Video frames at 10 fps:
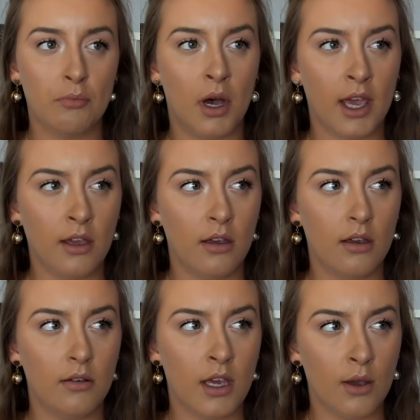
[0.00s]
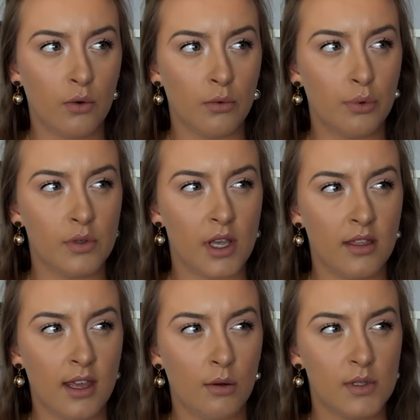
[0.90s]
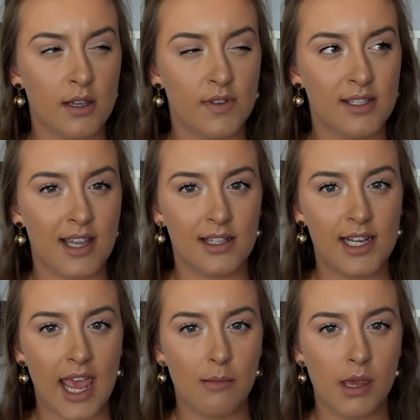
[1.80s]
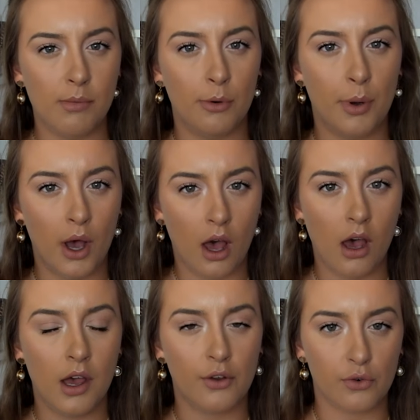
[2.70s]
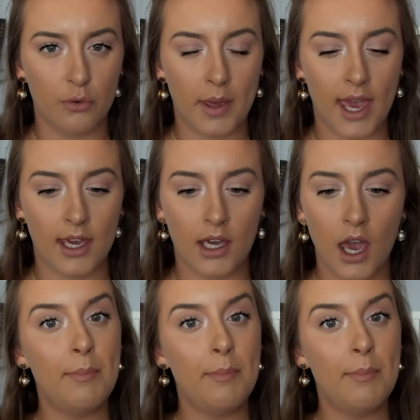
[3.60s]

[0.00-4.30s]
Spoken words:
My year group was, I think it was either 6 to 8 people per a grouping.